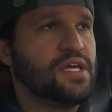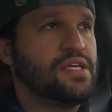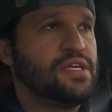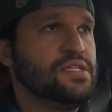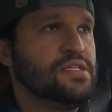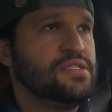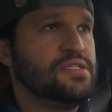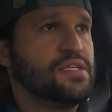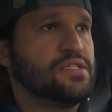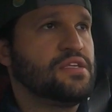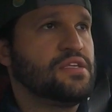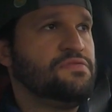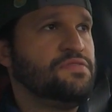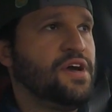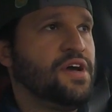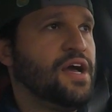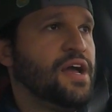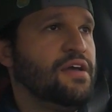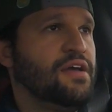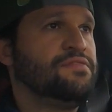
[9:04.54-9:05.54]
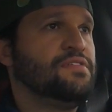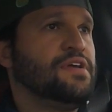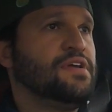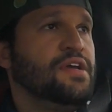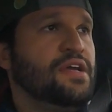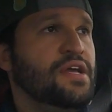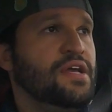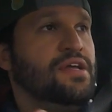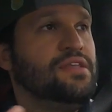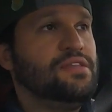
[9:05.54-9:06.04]
in
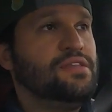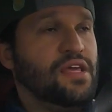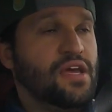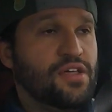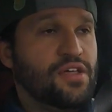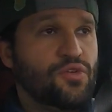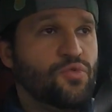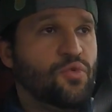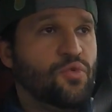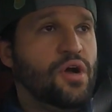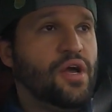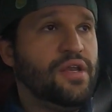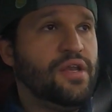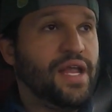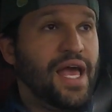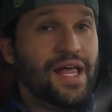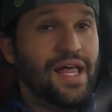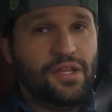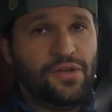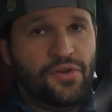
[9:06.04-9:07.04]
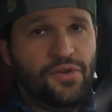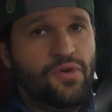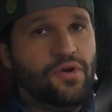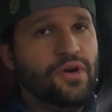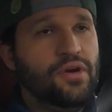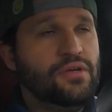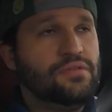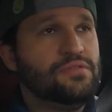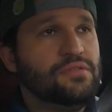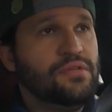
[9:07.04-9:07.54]
1965 the other one
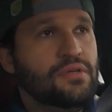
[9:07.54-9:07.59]
eleanor